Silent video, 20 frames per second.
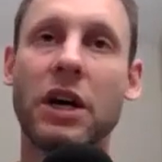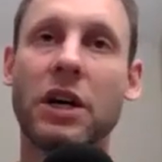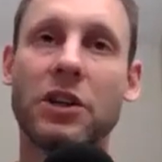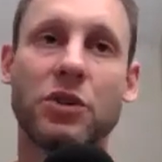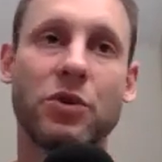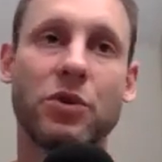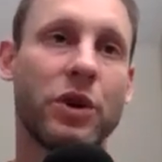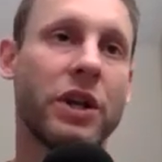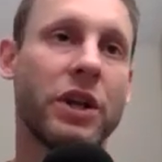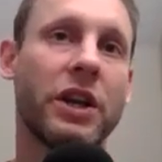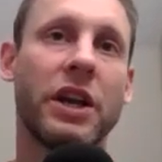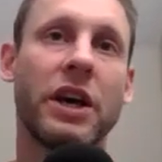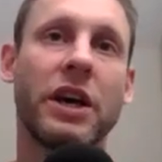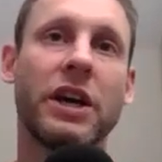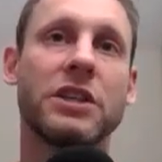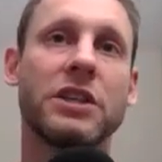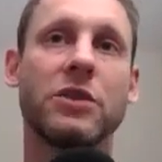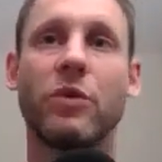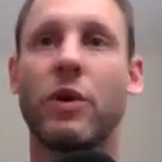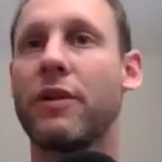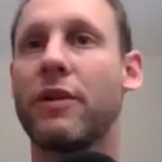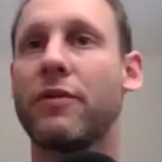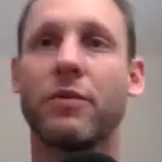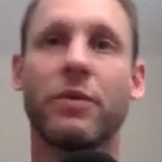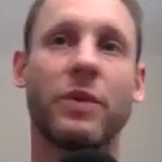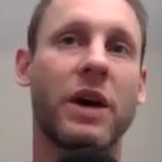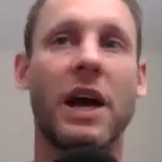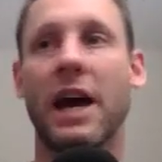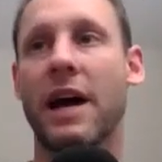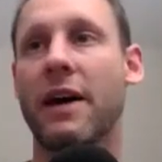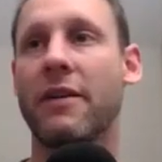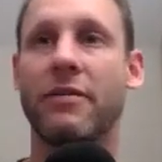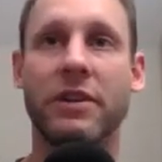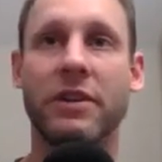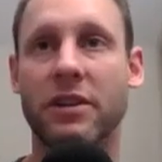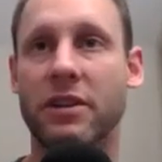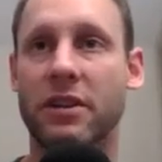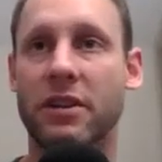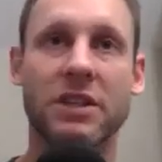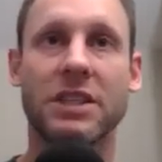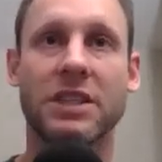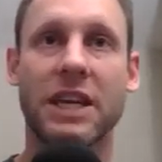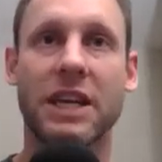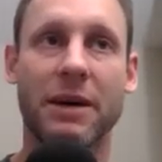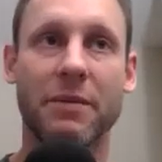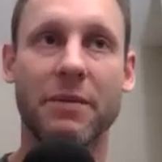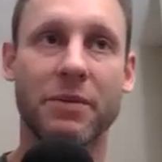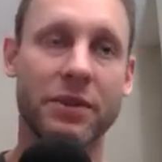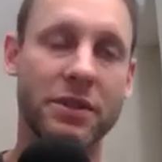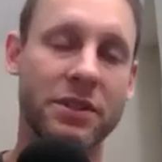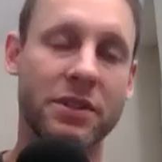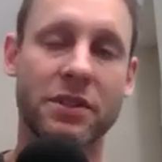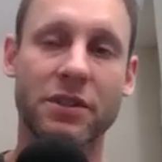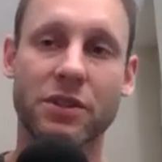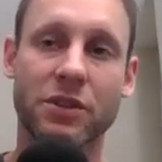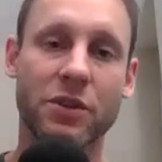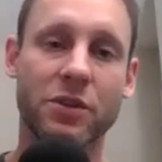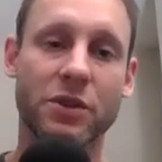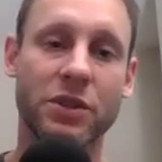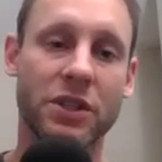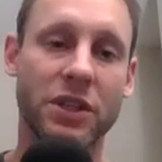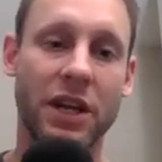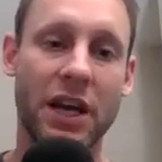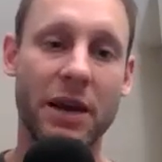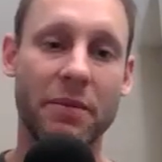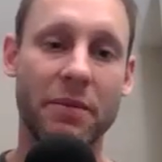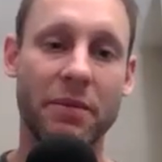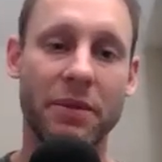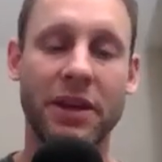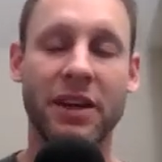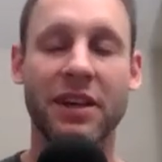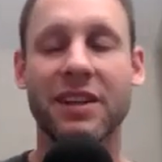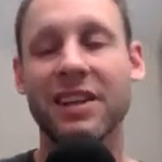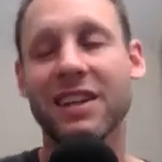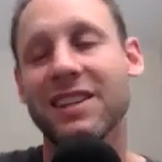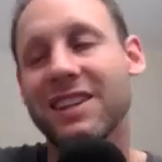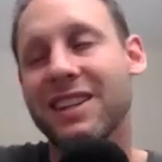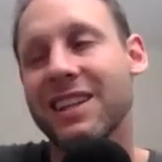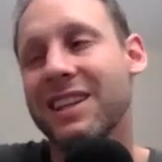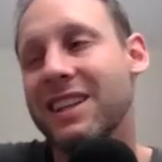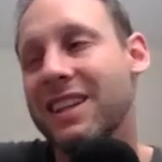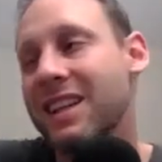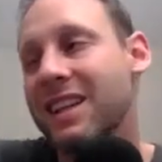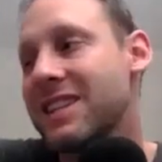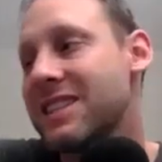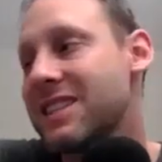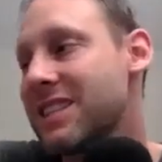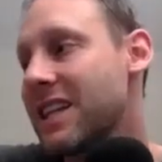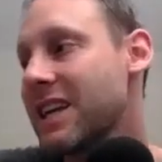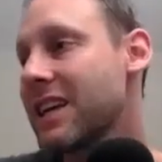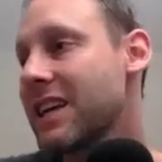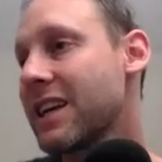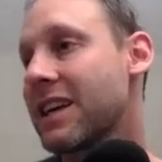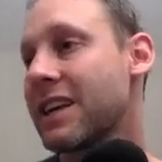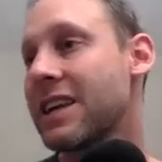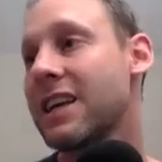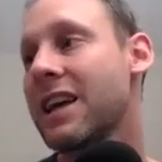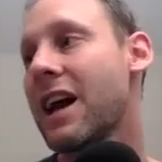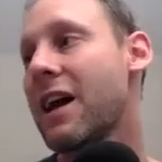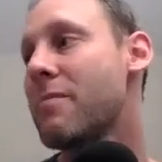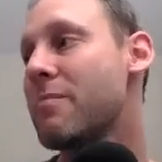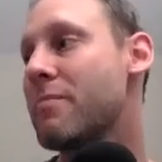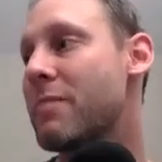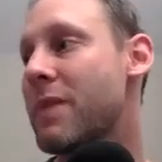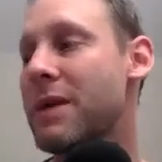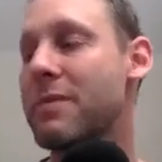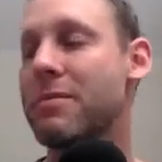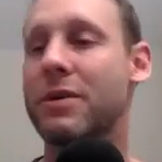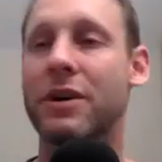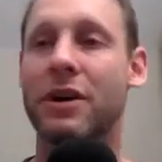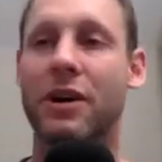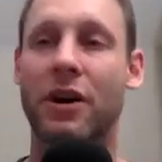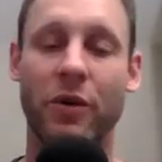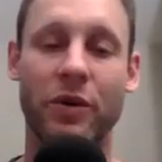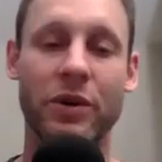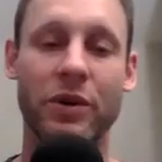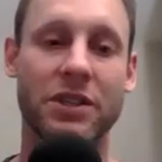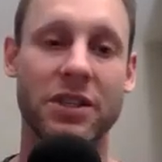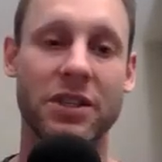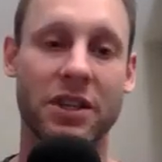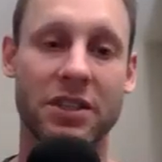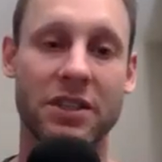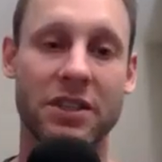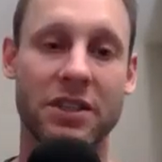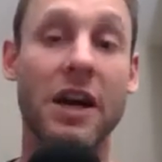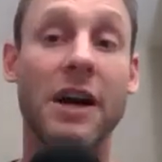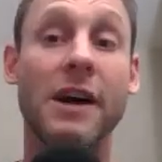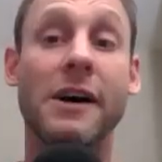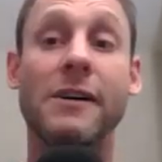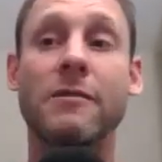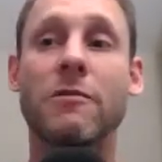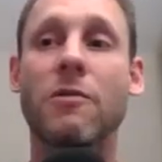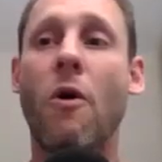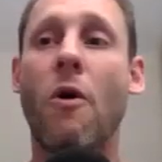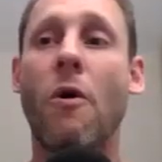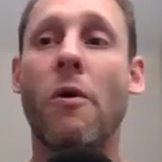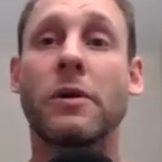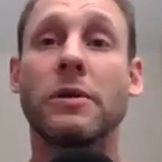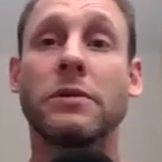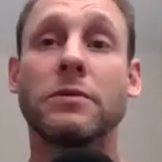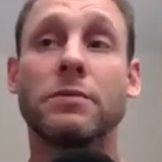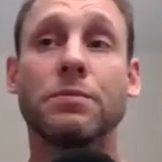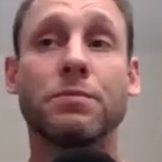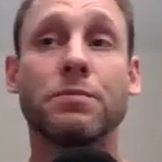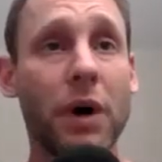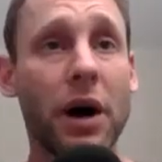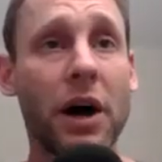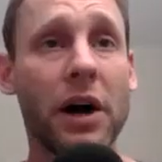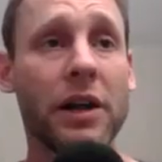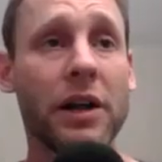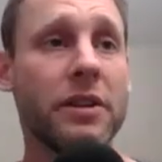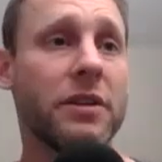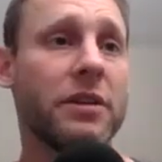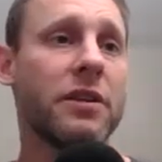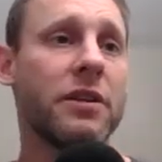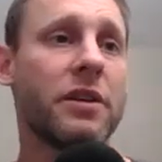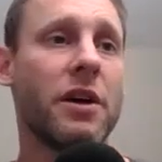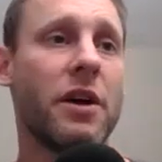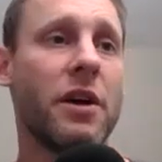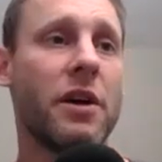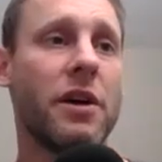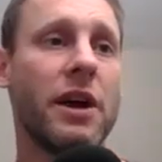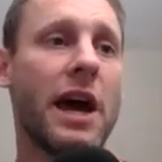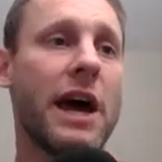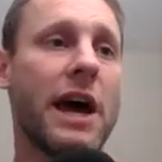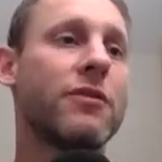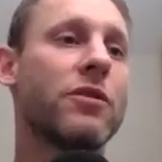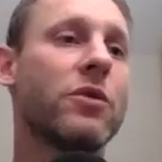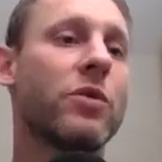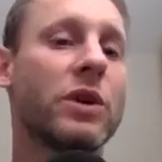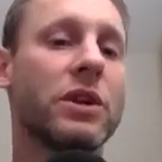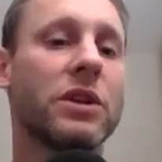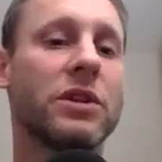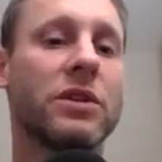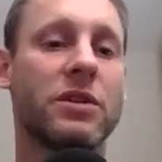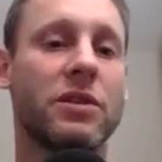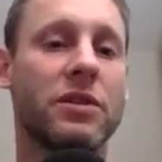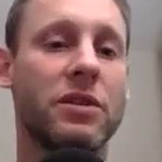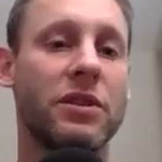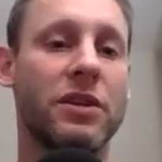20 days away from the halving, this happens, and so it's going to happen again. That's like, yeah, maybe a coincidence. But everyone,